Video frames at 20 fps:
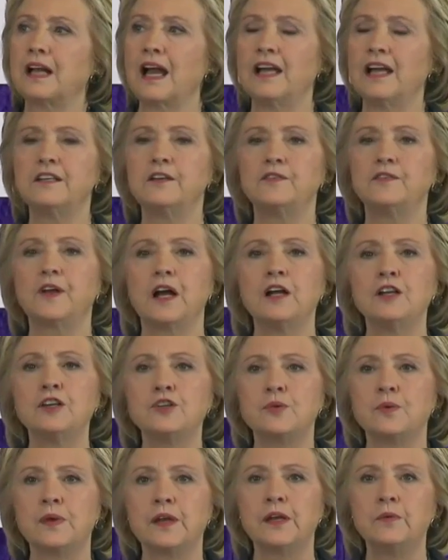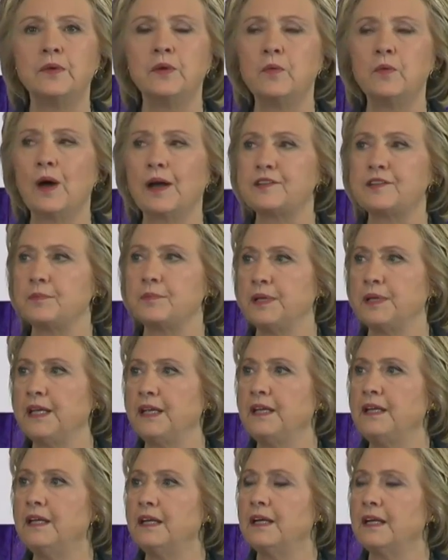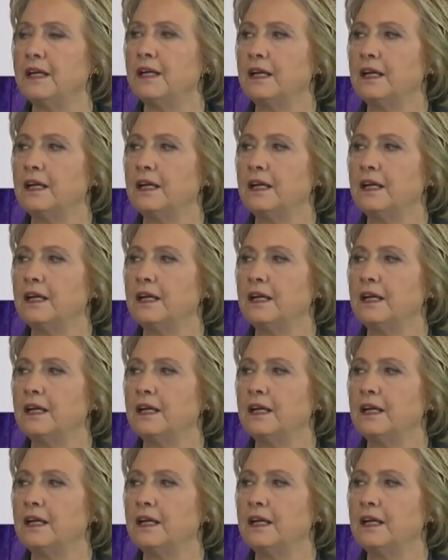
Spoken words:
kind of country we want to be